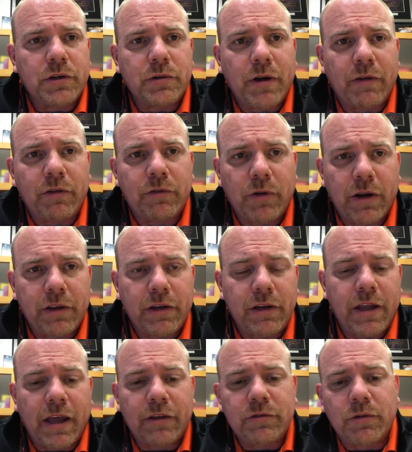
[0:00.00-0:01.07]
whoever's running the
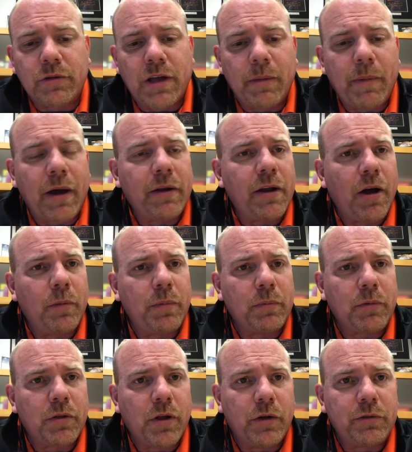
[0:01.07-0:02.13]
desk, will come out and help
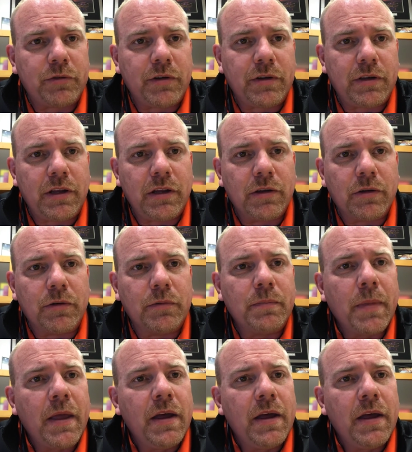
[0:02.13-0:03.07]
them close the deal,